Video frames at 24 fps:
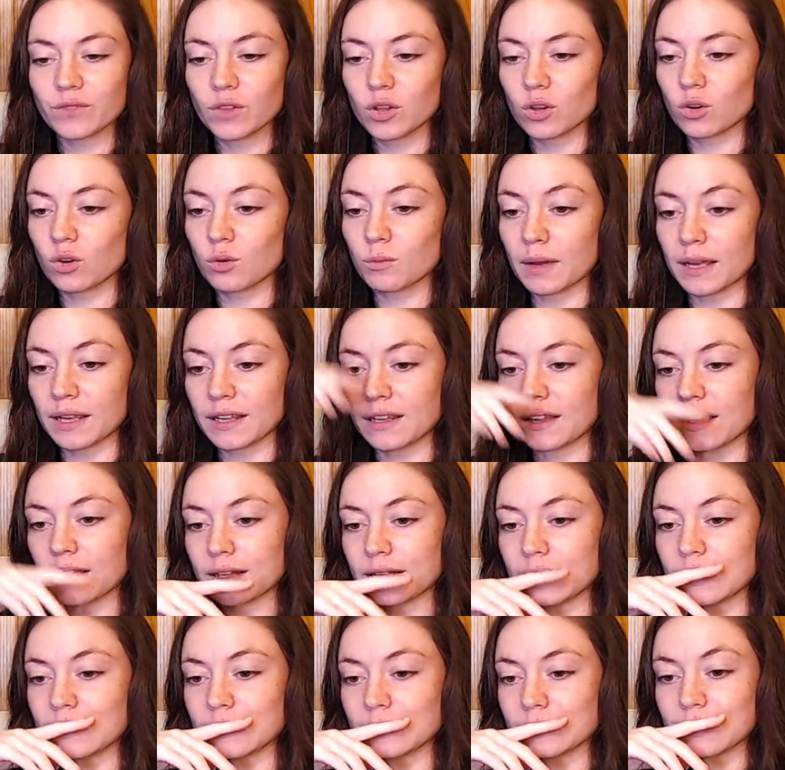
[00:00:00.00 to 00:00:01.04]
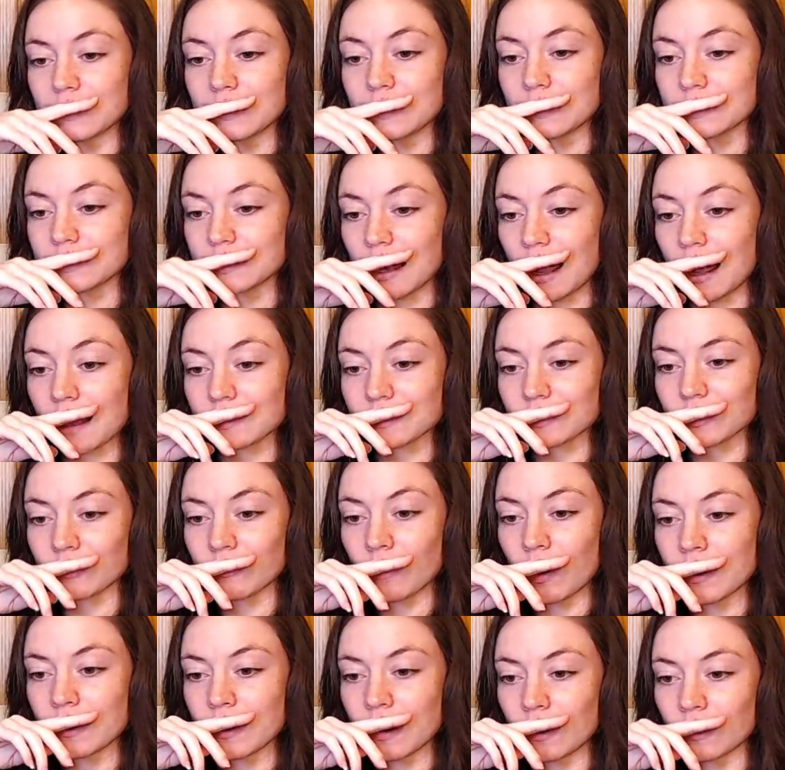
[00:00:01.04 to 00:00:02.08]
Oh my god, he needs an Oscar
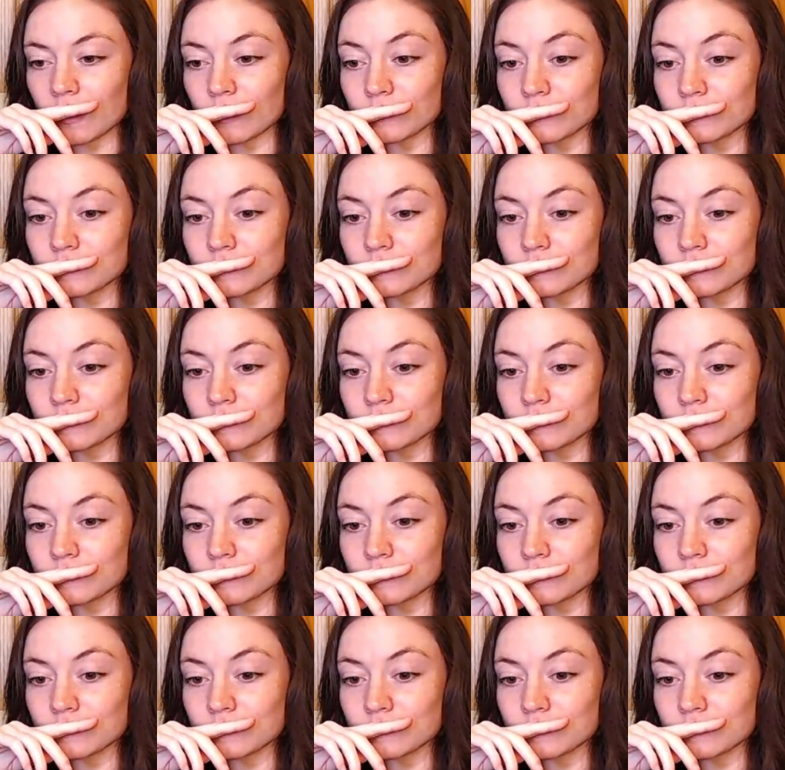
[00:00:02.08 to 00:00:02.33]
right now.